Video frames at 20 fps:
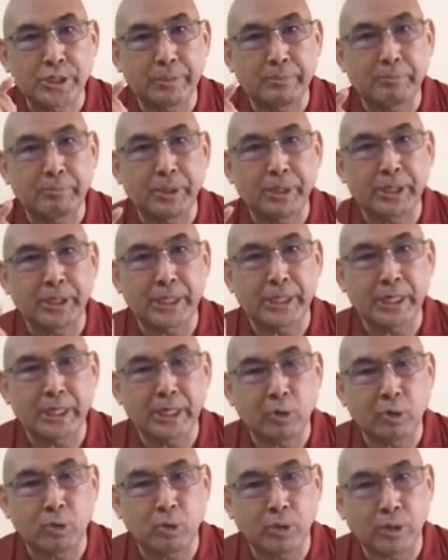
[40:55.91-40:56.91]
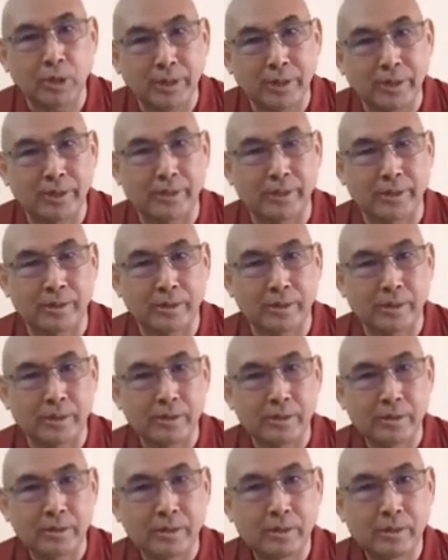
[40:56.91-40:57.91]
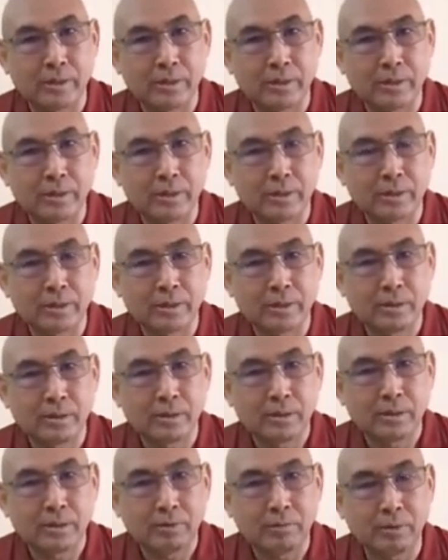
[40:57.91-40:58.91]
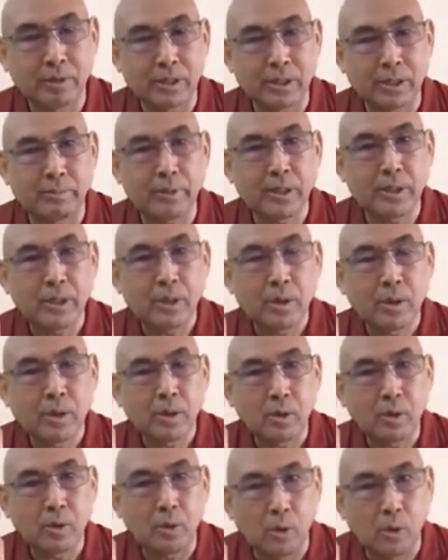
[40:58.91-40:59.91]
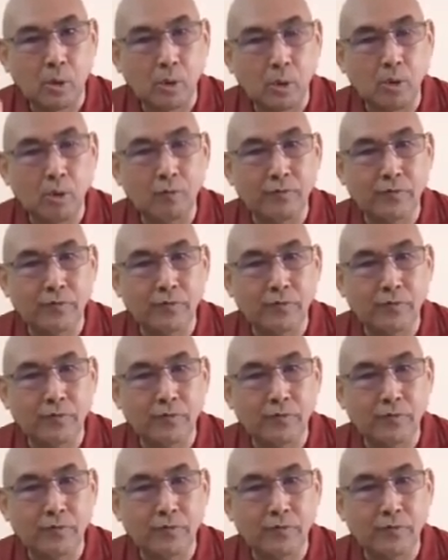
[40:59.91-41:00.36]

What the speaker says: depending on other. What does that mean? All